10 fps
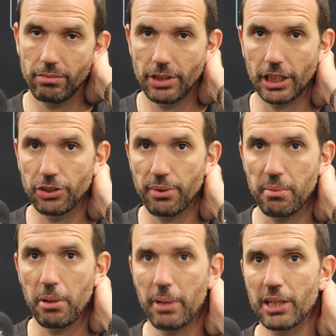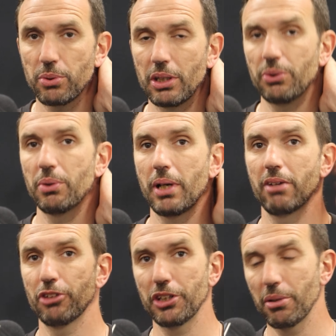Just to remember as well, today we
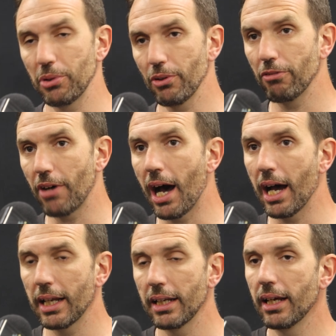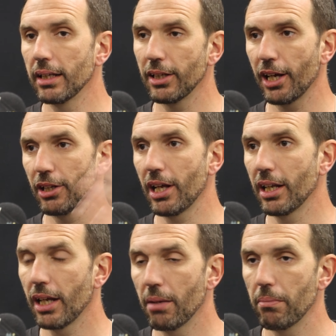have the debut of Anne,
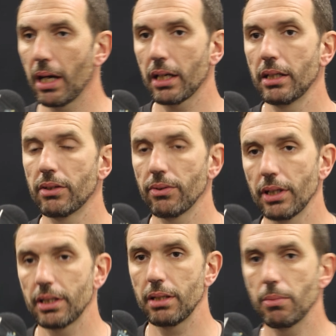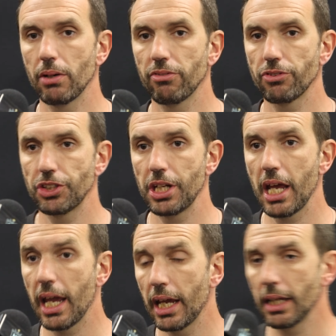and back into the team of
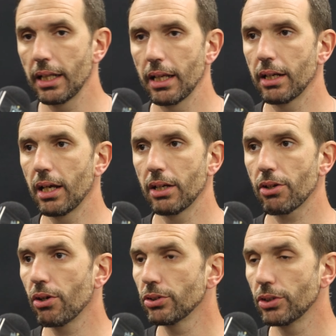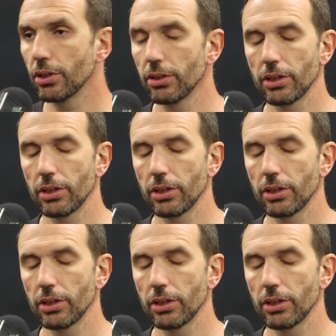Sinead and Rose, you know,